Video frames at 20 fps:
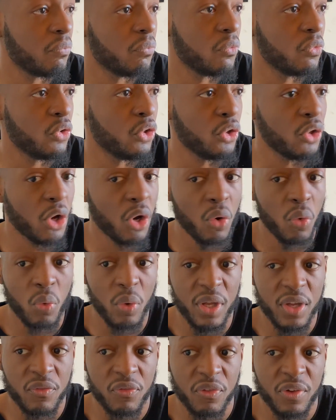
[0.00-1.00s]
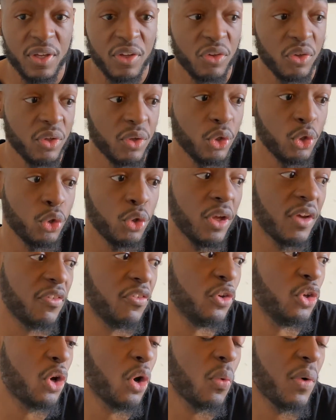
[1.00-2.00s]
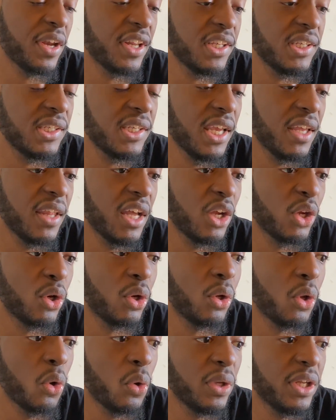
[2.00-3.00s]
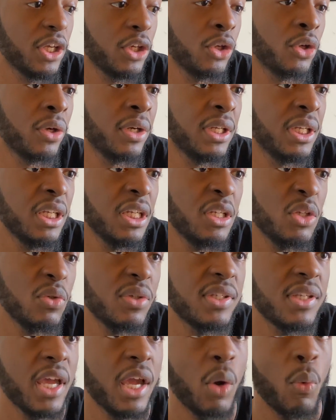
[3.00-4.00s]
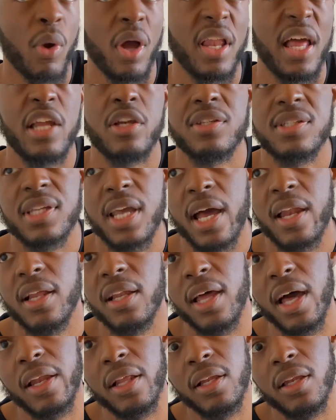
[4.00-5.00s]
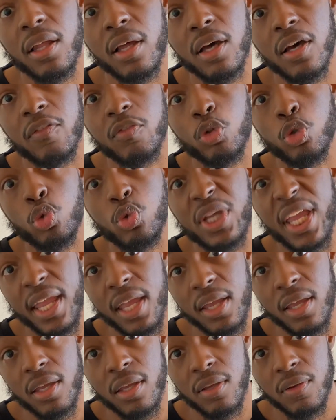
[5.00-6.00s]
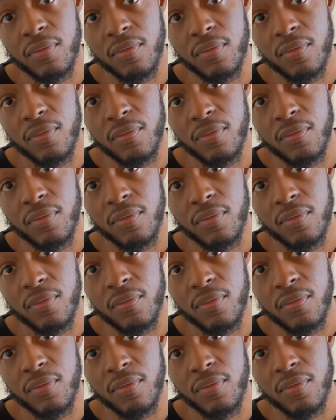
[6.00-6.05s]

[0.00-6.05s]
if you don't want to say that you're lonely in your need, you say, well, I just got a lot of love to give.